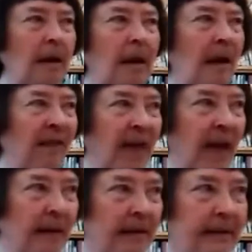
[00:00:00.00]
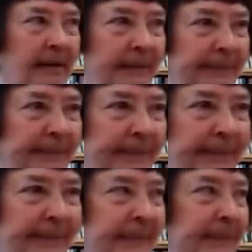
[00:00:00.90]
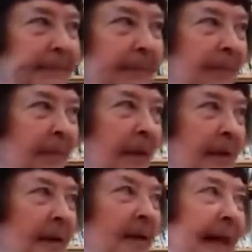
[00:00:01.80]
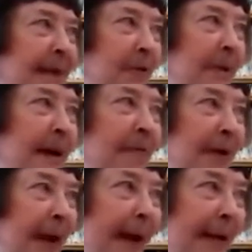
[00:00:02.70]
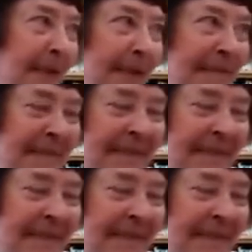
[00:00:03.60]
and nothing else, to the detriment of their health,